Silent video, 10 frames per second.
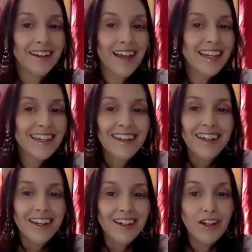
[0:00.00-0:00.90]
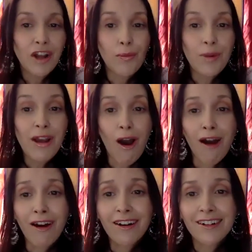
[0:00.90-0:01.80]
And, we
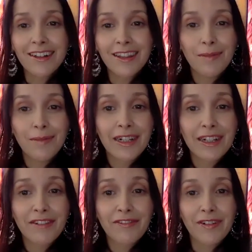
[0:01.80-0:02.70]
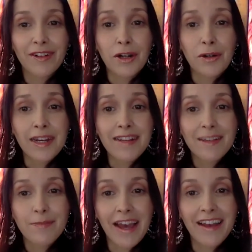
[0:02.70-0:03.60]
are in the middle of a crazy
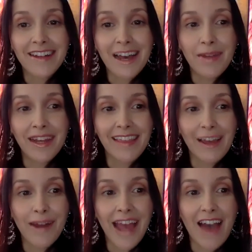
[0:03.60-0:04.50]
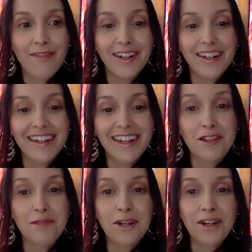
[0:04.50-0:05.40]
pandemic that we haven't
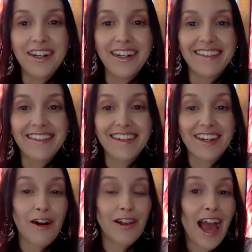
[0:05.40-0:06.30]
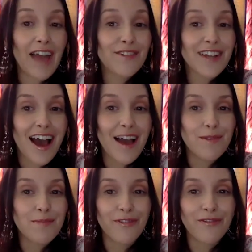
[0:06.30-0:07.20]
experienced in our lifetimes
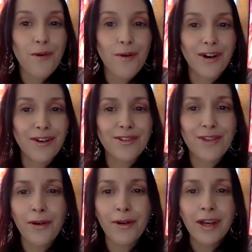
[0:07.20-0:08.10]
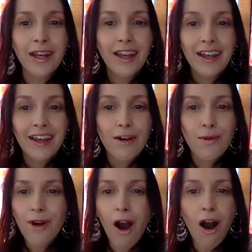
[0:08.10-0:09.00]
before. So
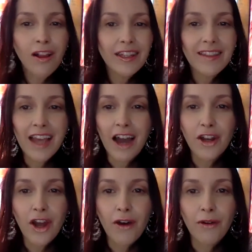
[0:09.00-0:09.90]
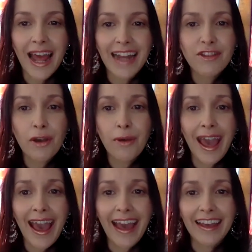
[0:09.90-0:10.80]
we're all in the unknown, and it's
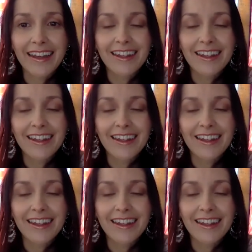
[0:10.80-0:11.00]
okay.